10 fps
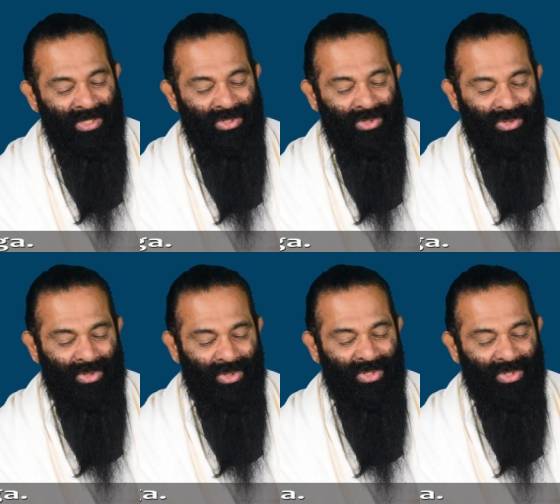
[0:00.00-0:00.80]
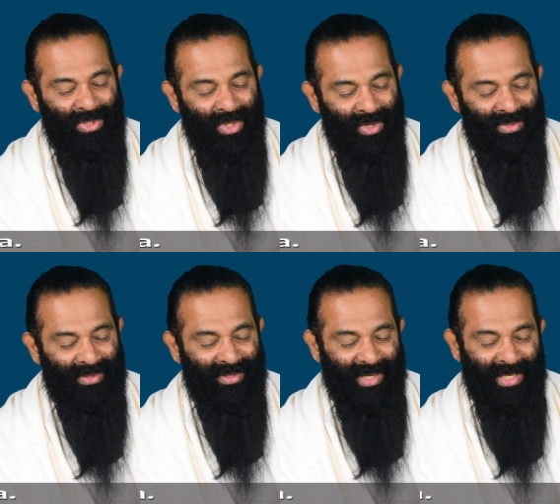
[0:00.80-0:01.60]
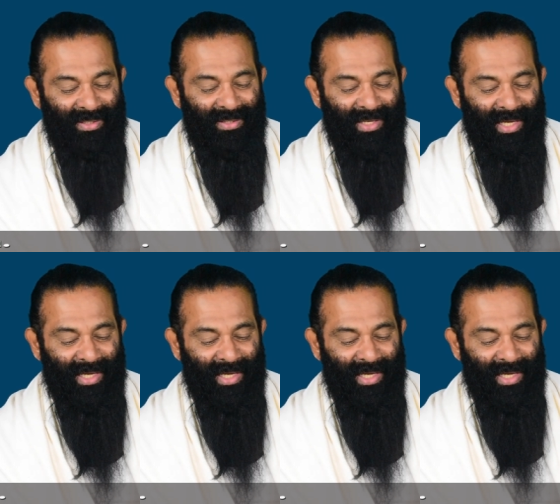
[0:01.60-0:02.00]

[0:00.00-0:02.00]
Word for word: should you not write